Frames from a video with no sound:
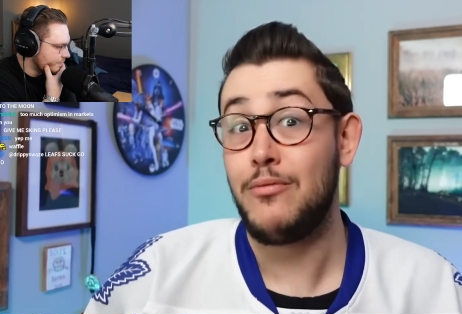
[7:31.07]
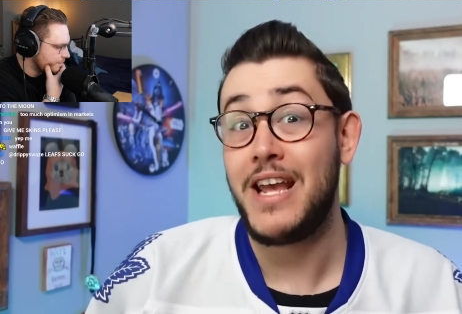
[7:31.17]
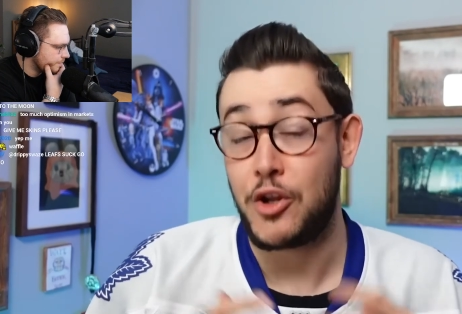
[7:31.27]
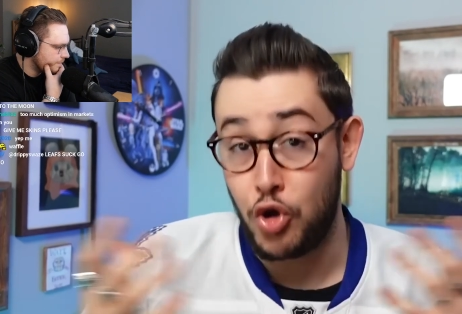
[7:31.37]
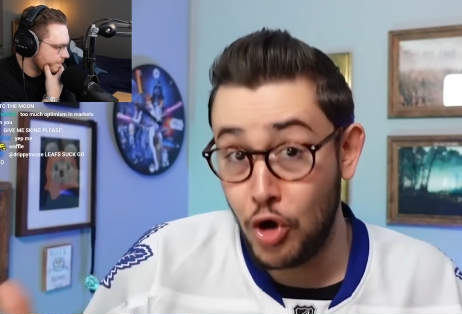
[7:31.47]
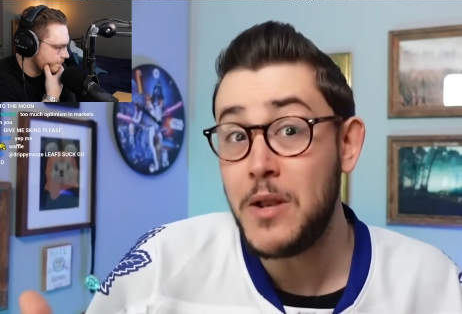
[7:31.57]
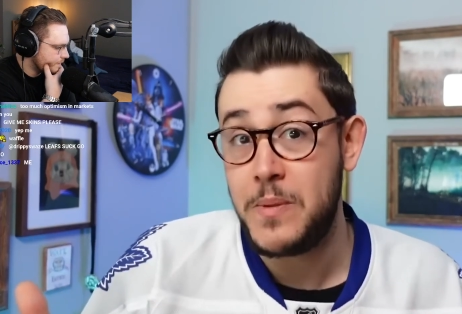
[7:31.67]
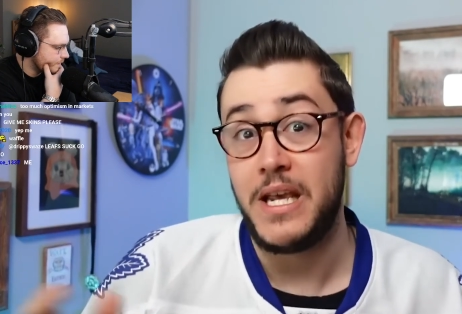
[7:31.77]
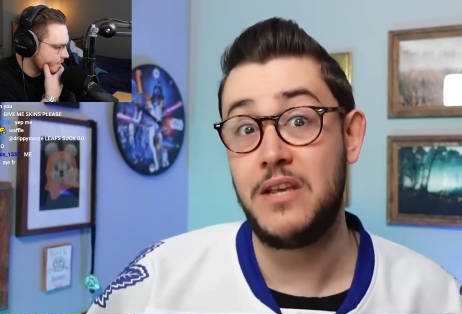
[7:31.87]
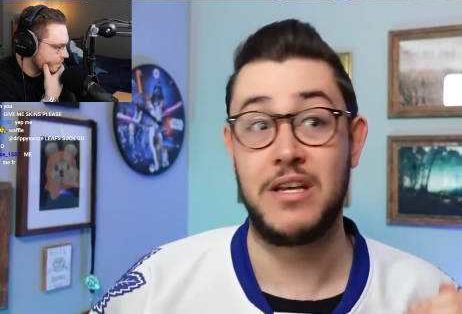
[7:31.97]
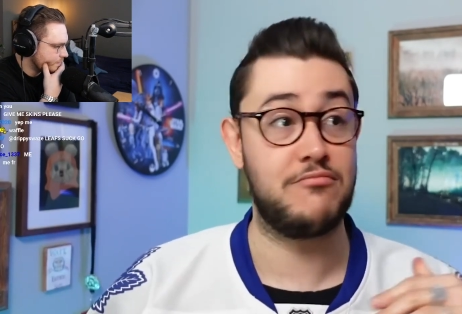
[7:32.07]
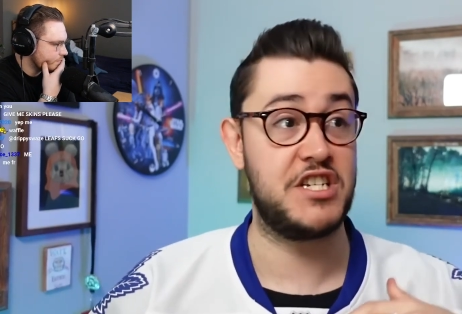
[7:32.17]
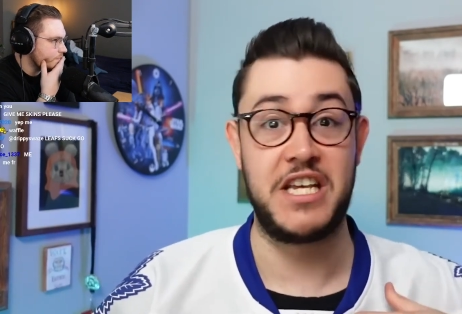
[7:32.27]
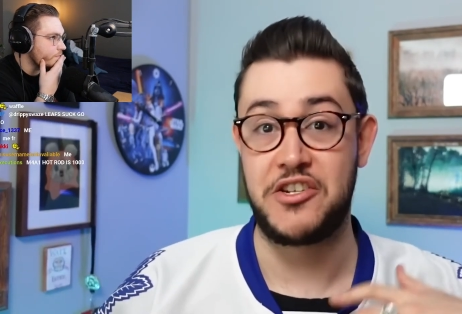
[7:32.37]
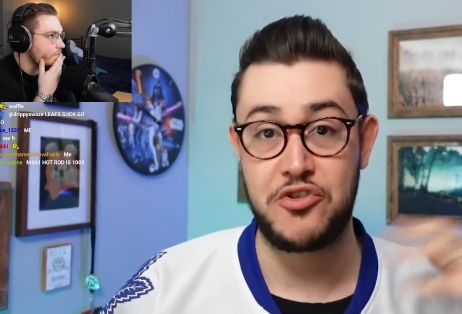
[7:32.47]
Speaker 1: Now, it could be that
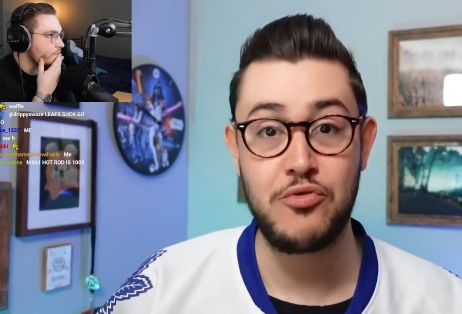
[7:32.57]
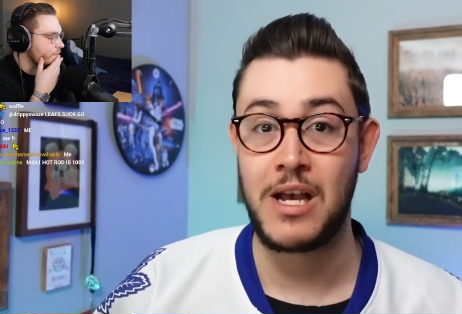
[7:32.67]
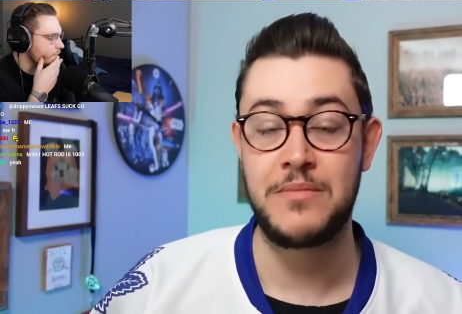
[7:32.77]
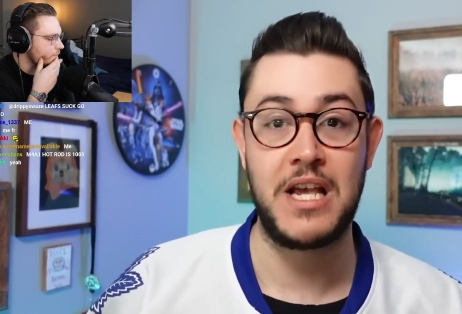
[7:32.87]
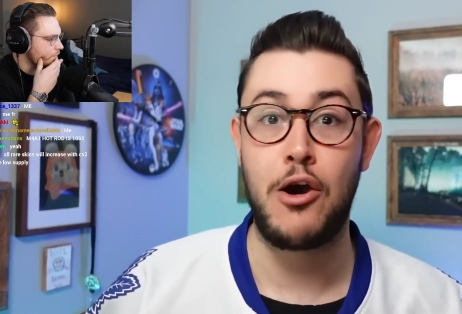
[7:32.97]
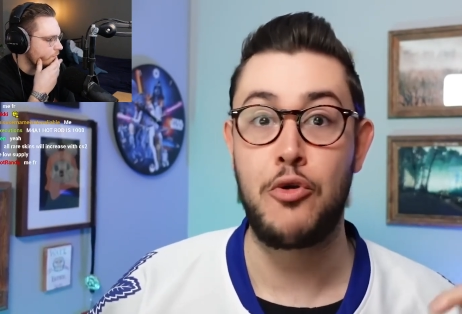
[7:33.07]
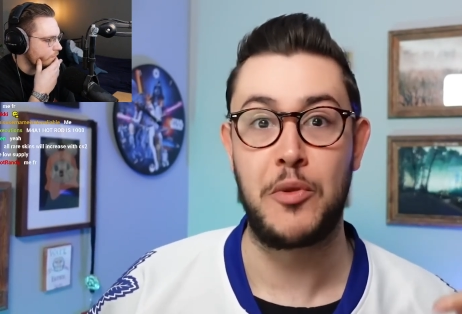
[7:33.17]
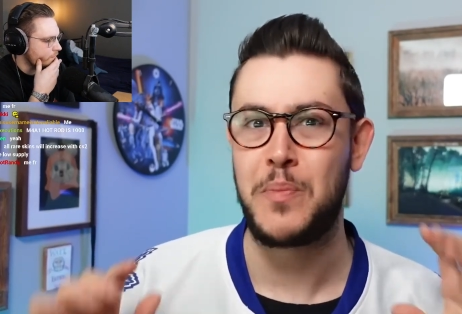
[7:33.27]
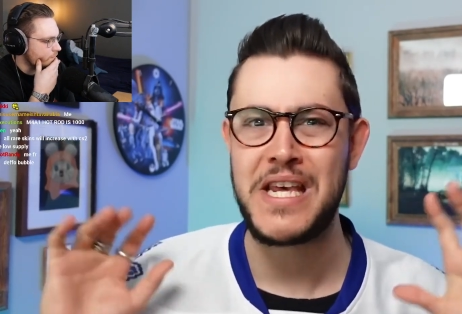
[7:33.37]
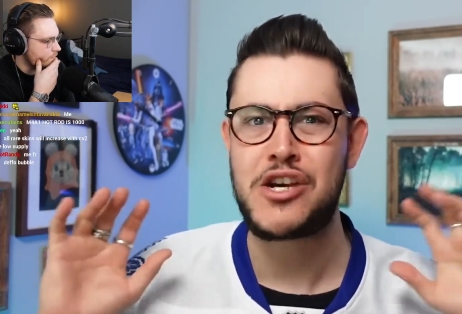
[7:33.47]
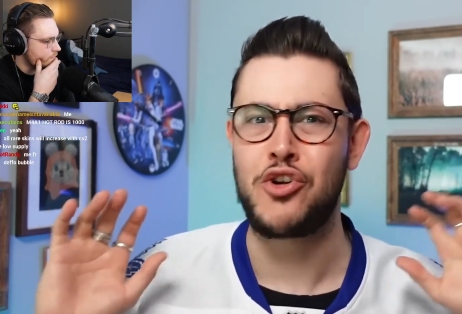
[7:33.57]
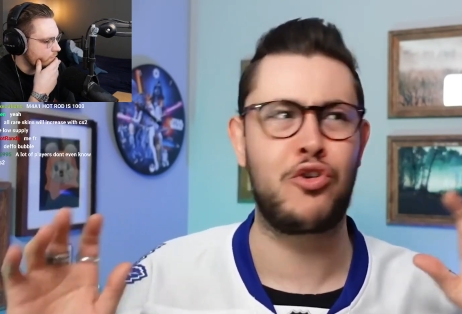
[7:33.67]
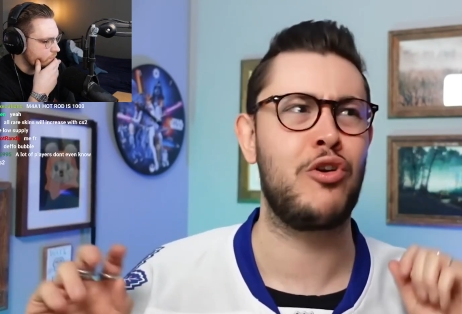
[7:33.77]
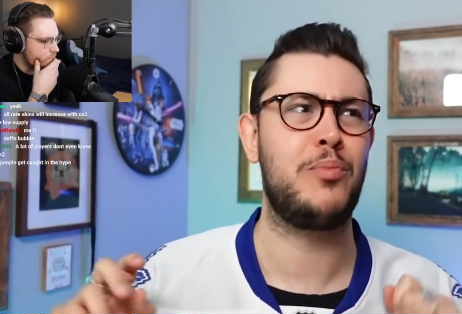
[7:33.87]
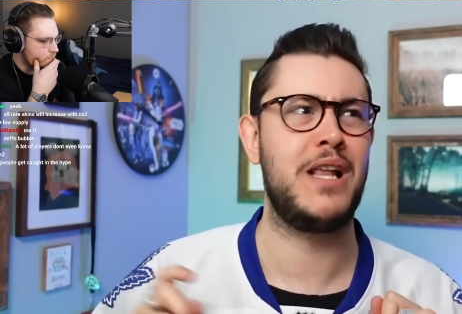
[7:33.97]
C S two comes out, the peak
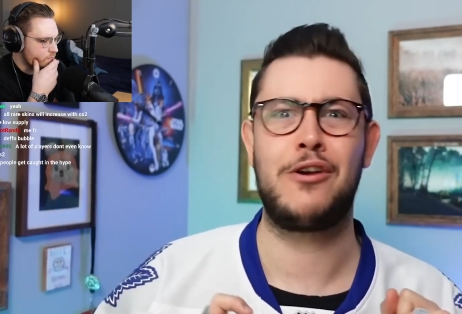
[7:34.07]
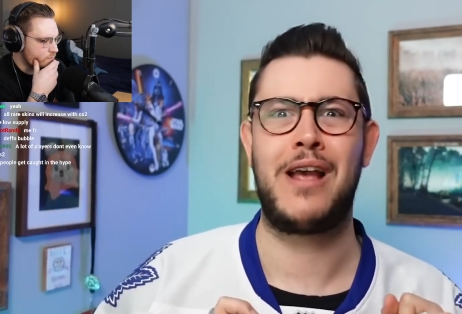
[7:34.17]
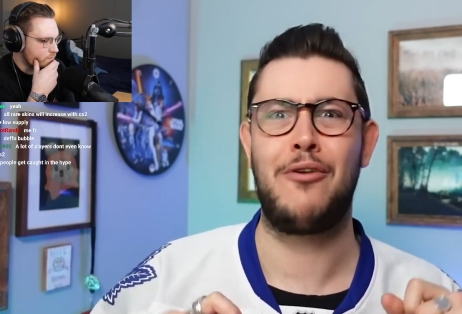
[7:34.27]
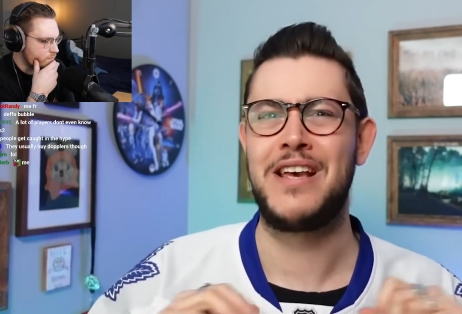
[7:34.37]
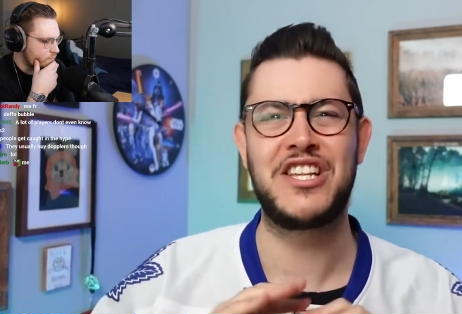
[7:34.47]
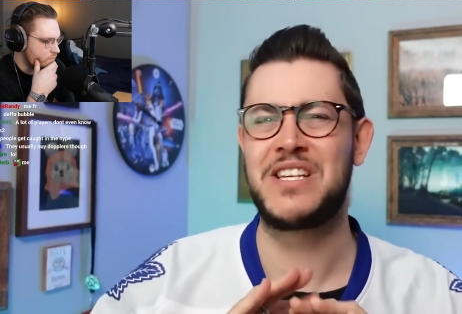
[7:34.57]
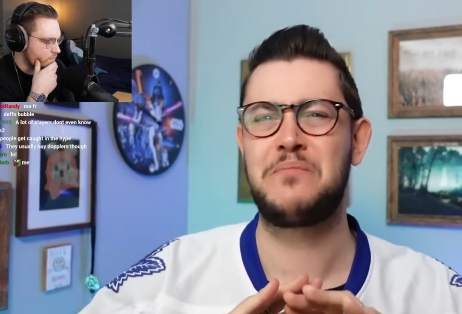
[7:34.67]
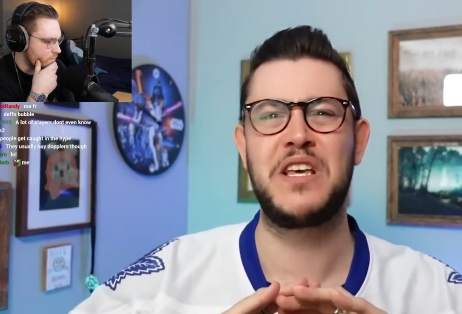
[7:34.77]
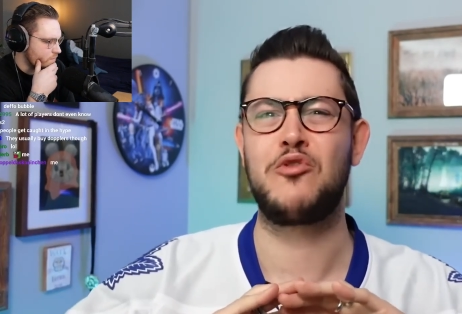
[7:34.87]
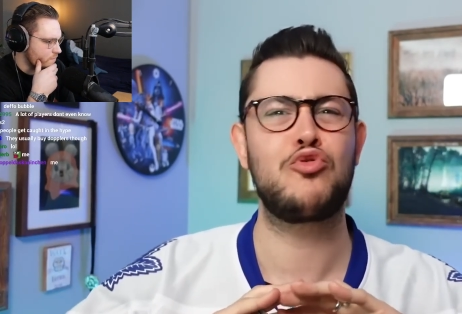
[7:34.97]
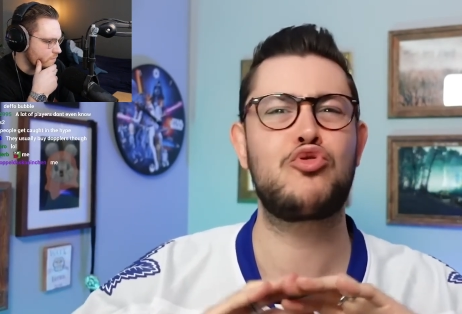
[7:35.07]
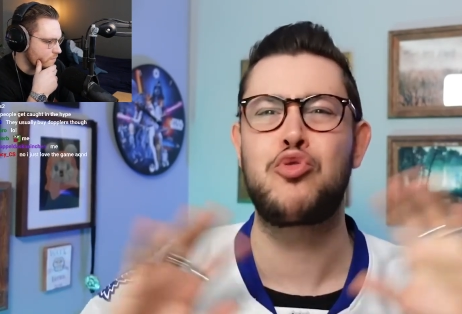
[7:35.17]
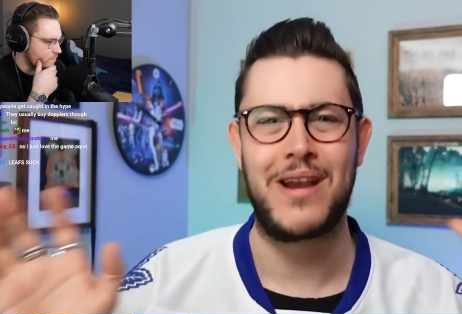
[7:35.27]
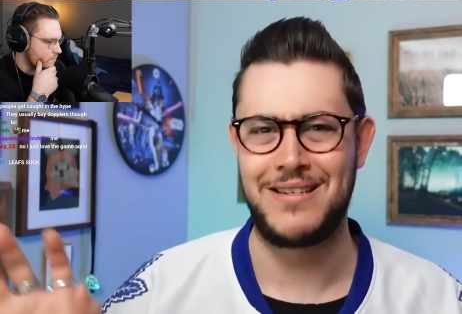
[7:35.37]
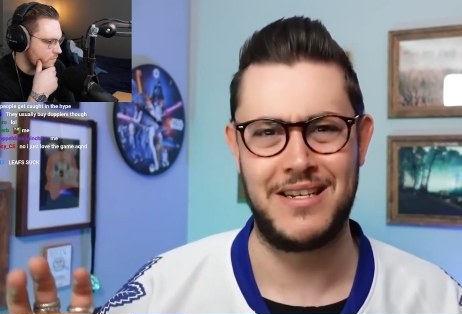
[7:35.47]
concurrent player count hits something oh,
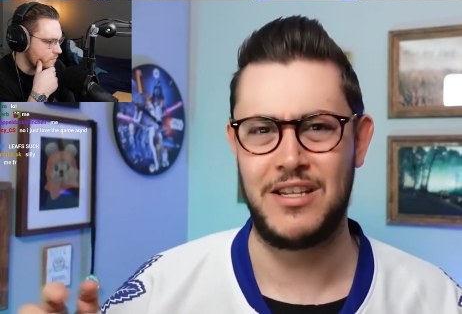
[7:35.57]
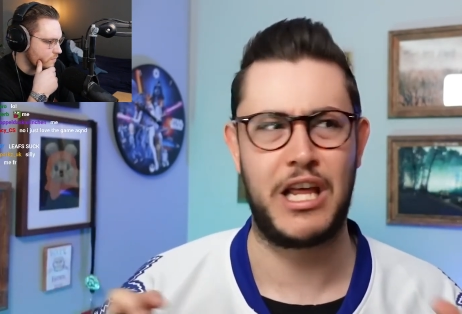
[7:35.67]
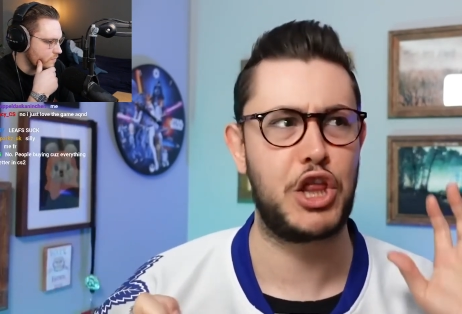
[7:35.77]
crazy, something.